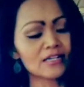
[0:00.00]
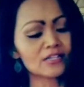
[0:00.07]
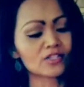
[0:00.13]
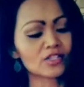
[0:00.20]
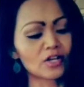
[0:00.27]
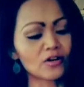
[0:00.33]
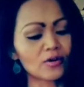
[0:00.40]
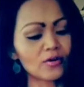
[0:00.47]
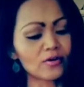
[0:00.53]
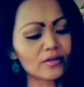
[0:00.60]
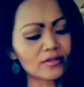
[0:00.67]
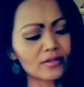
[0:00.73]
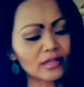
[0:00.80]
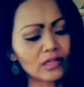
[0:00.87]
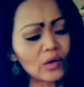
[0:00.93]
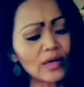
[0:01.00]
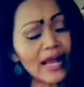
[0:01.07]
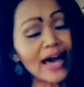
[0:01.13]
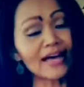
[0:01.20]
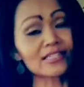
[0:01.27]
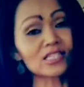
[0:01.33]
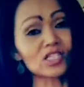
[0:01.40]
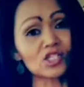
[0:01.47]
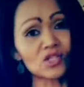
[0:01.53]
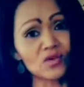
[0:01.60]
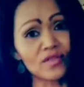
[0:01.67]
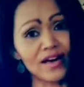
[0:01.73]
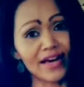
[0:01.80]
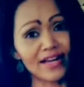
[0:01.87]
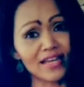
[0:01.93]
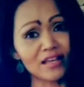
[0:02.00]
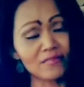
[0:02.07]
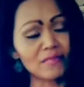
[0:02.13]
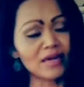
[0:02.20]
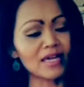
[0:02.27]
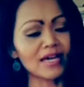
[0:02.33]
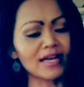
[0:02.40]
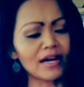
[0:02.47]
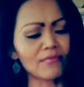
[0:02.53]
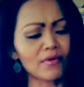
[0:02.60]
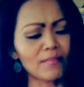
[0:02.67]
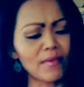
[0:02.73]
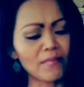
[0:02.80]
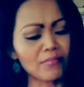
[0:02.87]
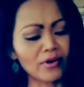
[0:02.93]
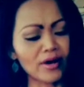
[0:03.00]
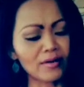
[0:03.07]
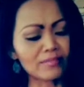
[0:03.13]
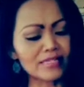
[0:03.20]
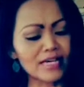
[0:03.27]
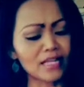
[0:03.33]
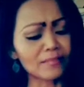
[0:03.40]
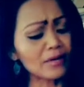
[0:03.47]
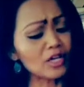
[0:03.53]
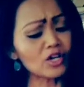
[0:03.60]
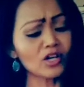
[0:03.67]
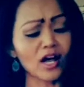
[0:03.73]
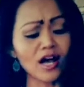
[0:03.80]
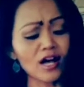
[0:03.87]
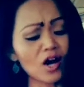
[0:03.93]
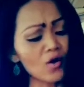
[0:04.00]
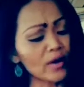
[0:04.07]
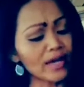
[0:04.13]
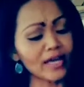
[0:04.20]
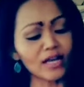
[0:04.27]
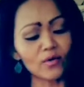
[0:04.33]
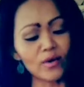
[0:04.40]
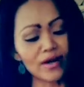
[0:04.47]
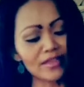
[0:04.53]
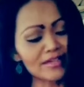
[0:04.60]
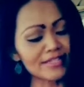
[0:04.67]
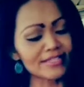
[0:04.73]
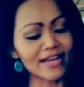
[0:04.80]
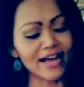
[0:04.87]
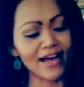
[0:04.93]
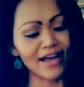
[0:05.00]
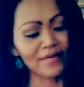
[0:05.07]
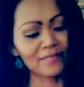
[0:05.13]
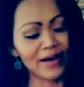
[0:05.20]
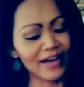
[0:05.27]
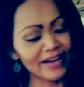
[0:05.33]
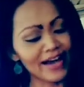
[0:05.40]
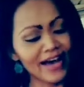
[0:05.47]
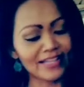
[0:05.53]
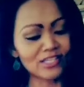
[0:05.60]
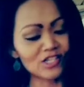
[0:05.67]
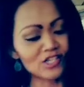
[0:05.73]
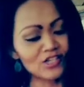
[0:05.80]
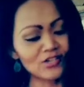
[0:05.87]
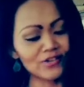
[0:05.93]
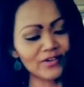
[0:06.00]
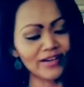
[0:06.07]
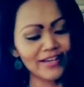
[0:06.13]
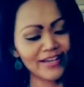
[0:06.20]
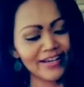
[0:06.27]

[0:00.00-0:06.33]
So the Lord had to do that in me, and I remember him telling me, You're not going anywhere this time. I got you.